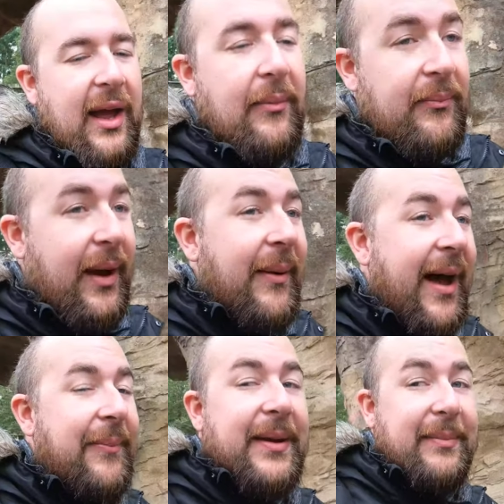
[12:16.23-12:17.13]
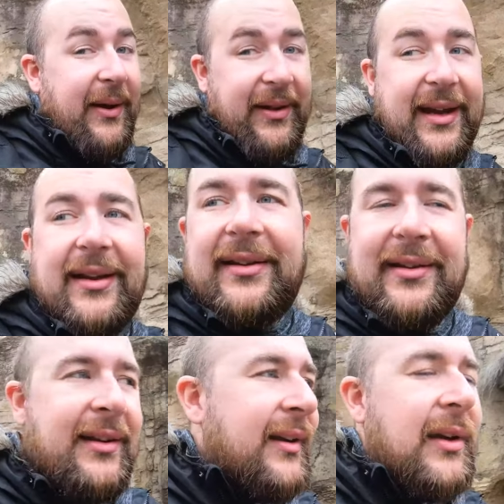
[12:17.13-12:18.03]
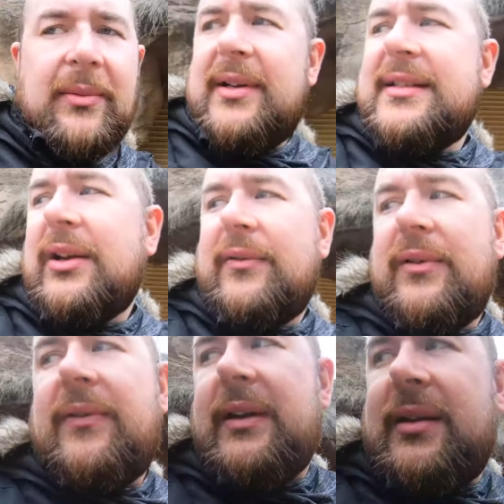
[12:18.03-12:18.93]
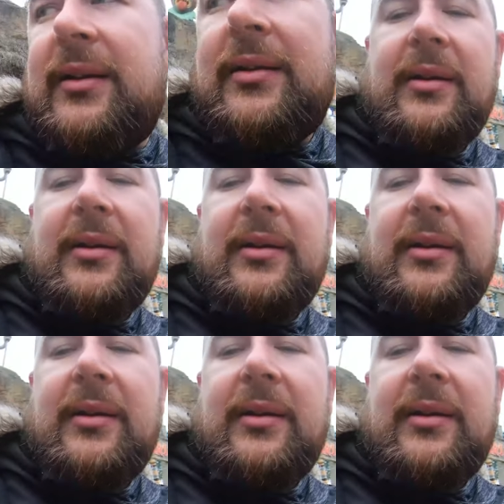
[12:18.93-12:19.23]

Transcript: I'm, I'm happy about that. Where's that other thing?